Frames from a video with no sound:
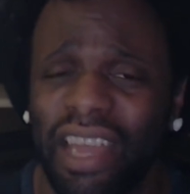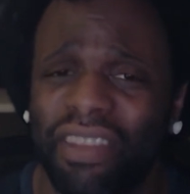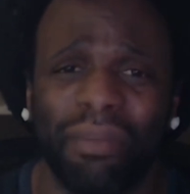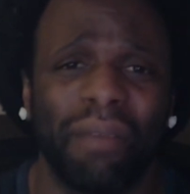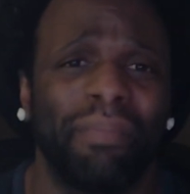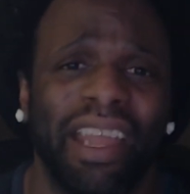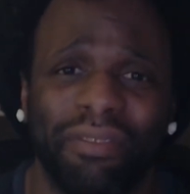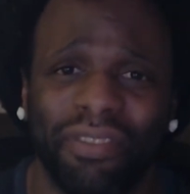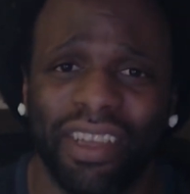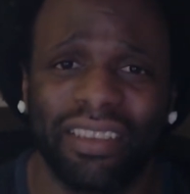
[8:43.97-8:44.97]
I have to get my
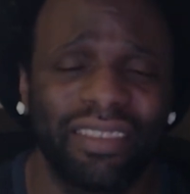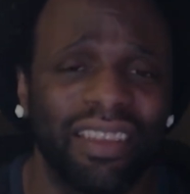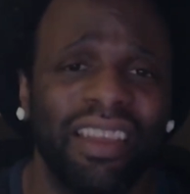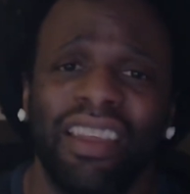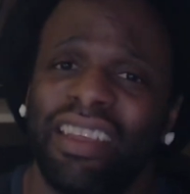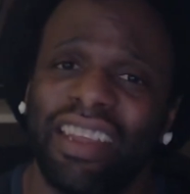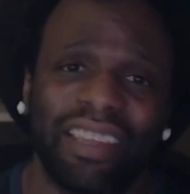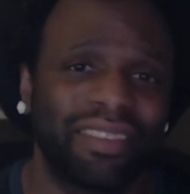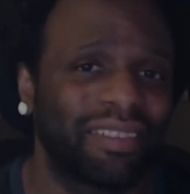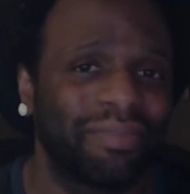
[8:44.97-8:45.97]
bike fixed, and
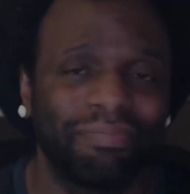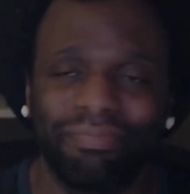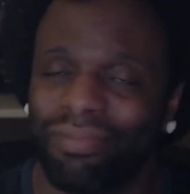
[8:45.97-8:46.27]
that's,